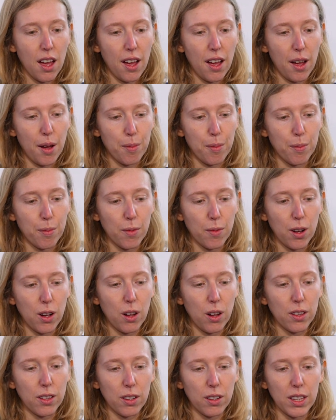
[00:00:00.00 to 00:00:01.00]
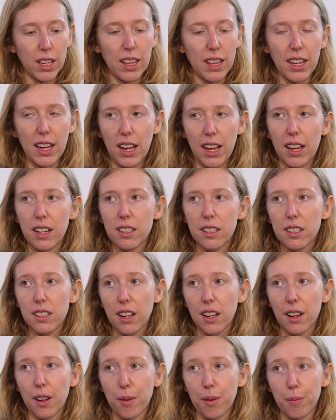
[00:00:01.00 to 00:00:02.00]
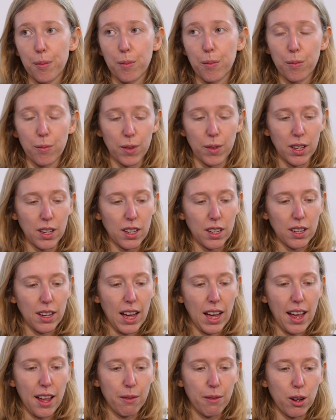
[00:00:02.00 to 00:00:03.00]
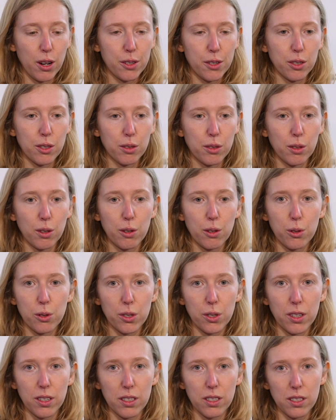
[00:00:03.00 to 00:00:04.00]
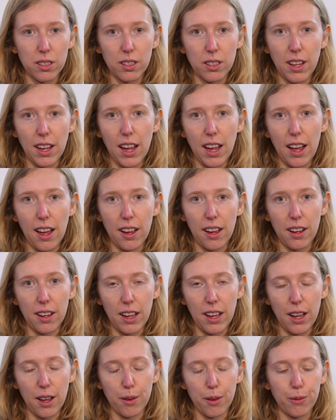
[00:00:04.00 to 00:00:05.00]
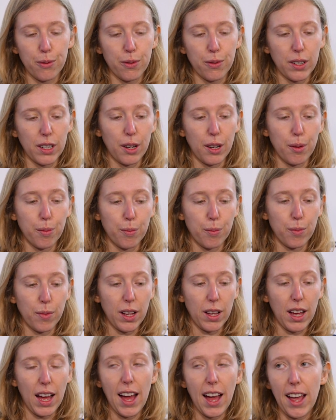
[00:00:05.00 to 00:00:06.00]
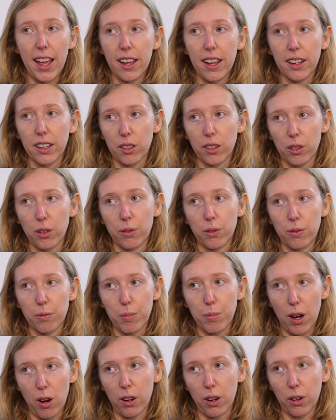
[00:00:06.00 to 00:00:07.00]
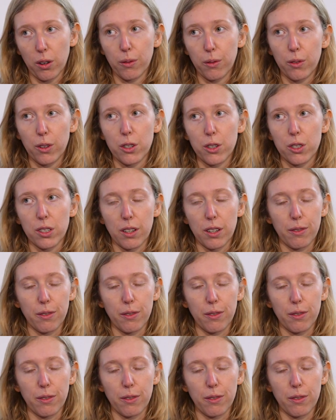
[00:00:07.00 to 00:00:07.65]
On the other hand, high voltage solutions, they have a high power conversion